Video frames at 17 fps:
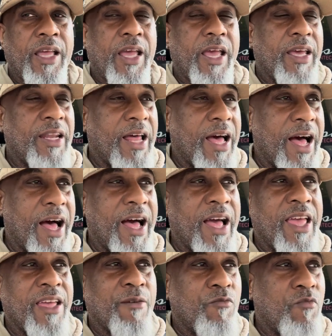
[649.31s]
And
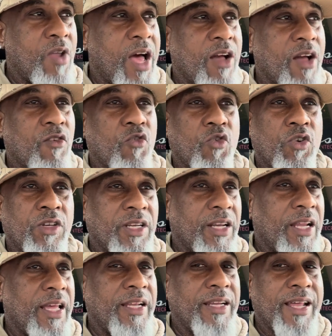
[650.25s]
I am not going to
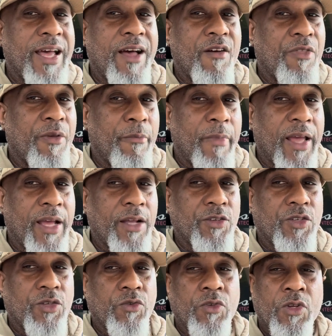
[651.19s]
lay down the
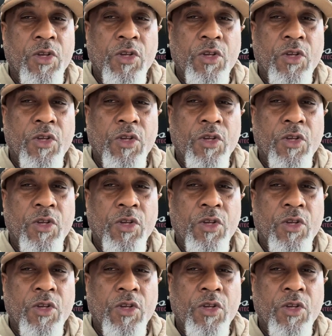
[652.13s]
mantle.